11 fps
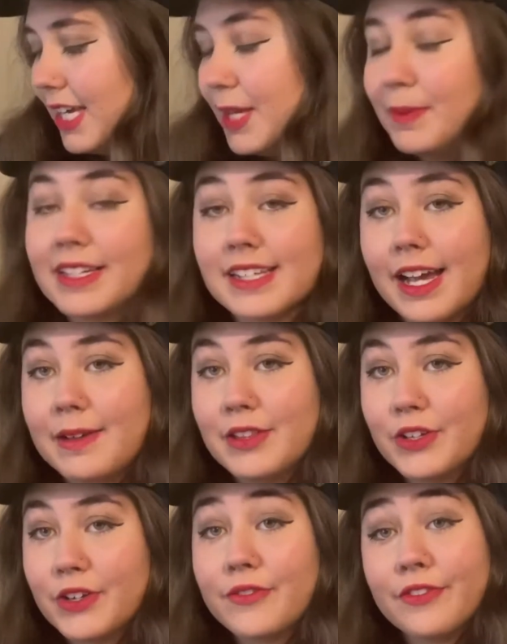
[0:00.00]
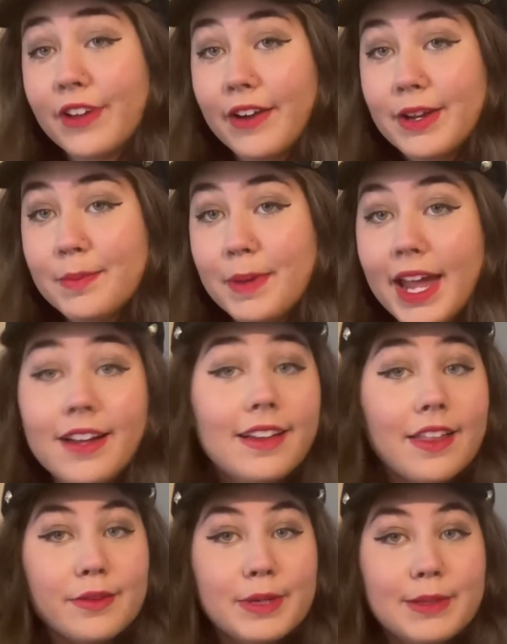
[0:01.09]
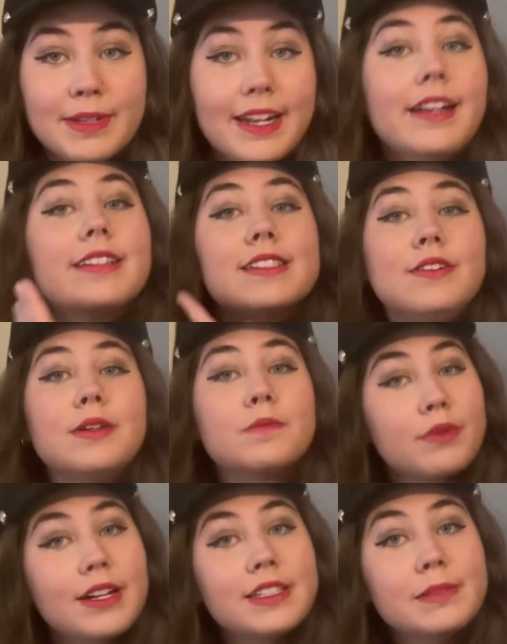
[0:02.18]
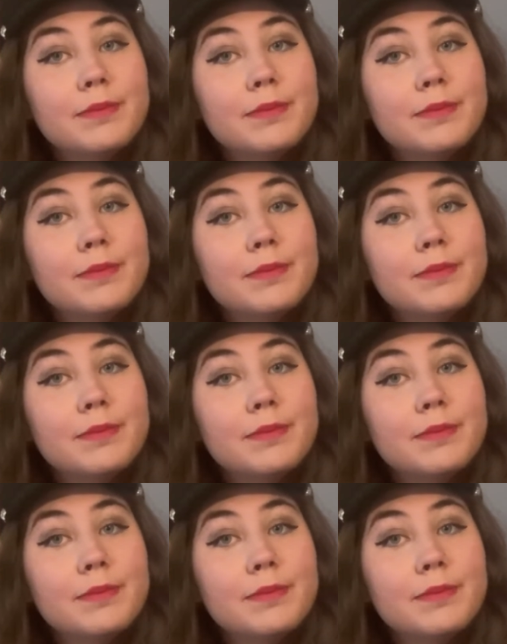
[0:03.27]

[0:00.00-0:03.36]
because I look very pale at the moment and I still look pretty